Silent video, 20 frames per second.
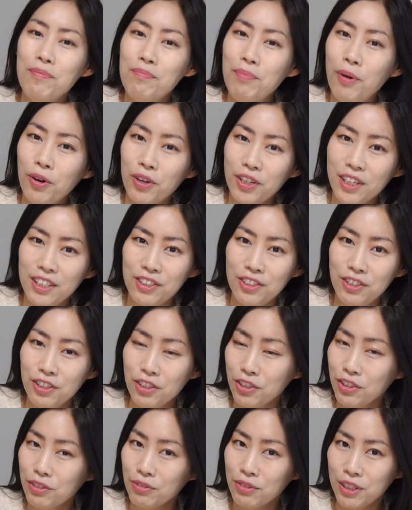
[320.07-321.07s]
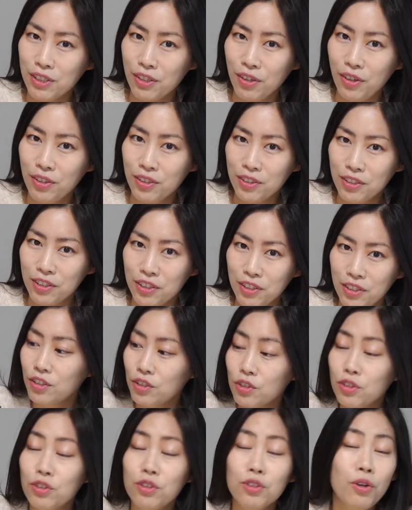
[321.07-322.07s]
Pocket 2 result. So